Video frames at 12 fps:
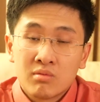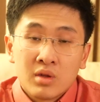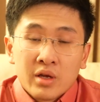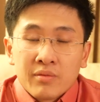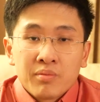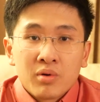
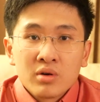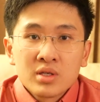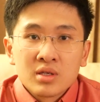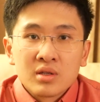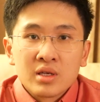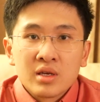like
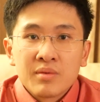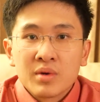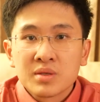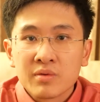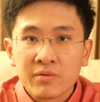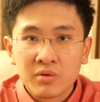personally, it
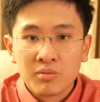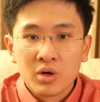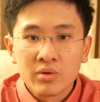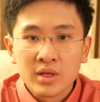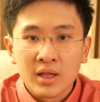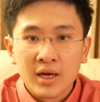makes me feel more
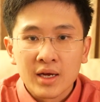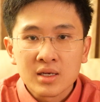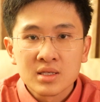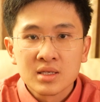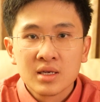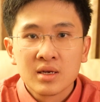
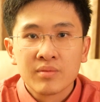relaxed,